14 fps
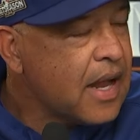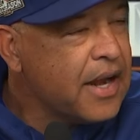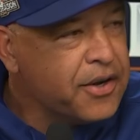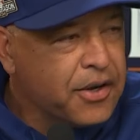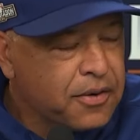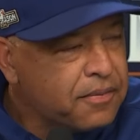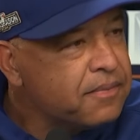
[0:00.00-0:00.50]

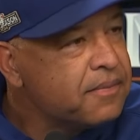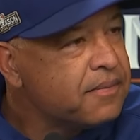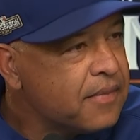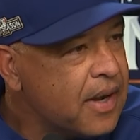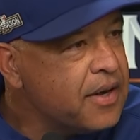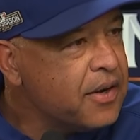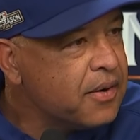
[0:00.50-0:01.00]
I do.
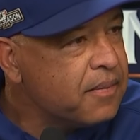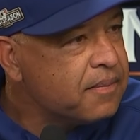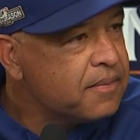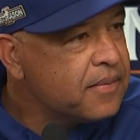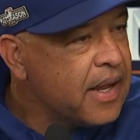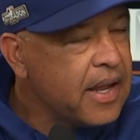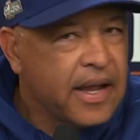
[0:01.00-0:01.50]

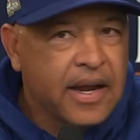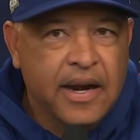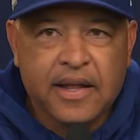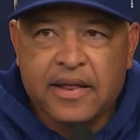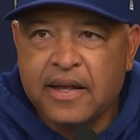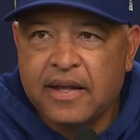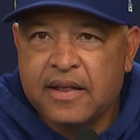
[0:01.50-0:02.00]
And
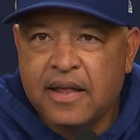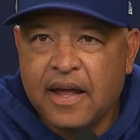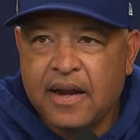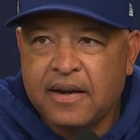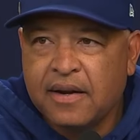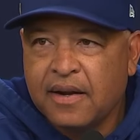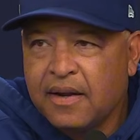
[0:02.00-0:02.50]
I think
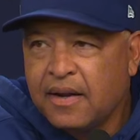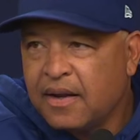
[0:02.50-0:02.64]
that,